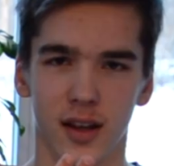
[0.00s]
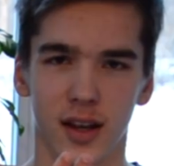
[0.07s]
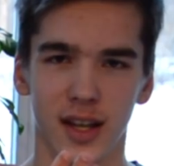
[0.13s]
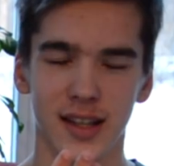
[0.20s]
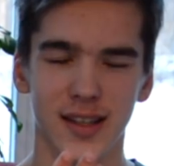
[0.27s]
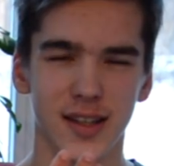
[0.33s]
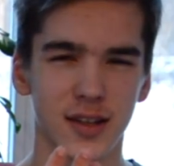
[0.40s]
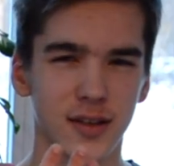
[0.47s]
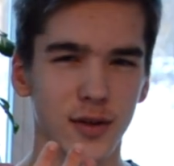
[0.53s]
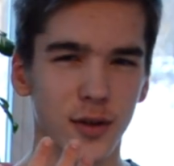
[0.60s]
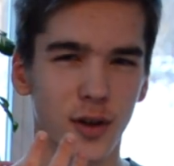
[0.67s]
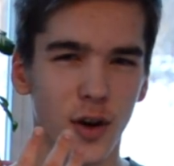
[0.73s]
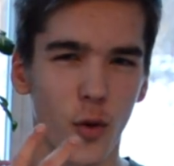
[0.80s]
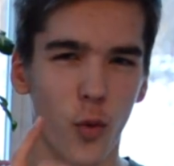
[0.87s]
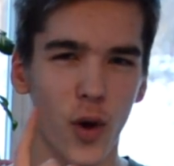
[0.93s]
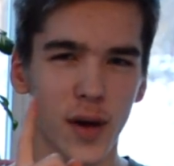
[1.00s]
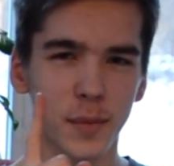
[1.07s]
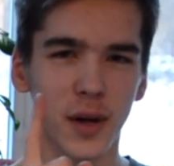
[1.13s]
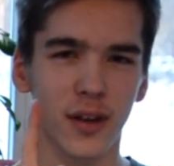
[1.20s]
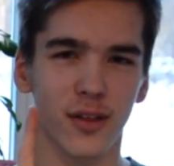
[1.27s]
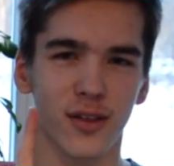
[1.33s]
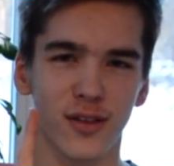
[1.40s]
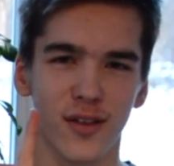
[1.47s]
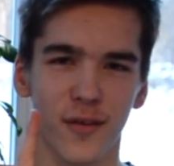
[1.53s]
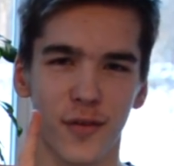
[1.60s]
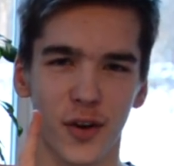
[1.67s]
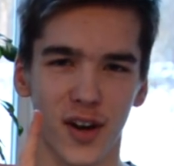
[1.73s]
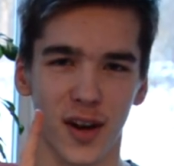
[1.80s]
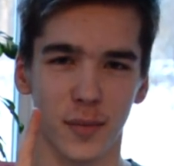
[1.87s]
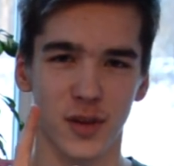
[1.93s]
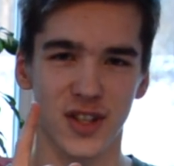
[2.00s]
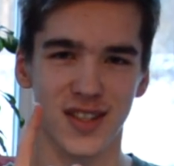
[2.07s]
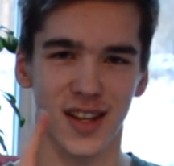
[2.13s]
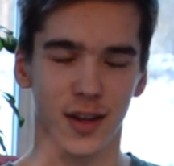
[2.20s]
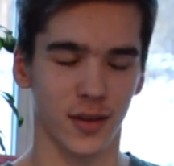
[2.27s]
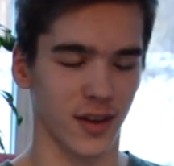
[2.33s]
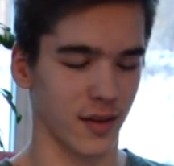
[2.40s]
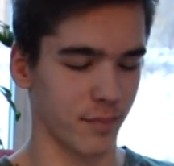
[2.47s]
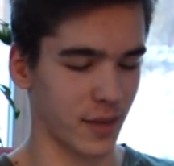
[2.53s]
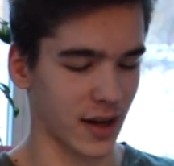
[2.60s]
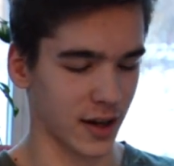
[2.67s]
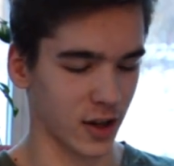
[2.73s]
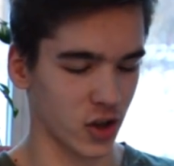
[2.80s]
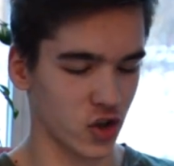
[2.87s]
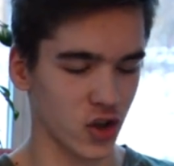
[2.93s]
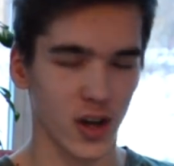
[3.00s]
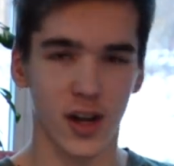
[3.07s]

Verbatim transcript: it took 1 month for them to send the package.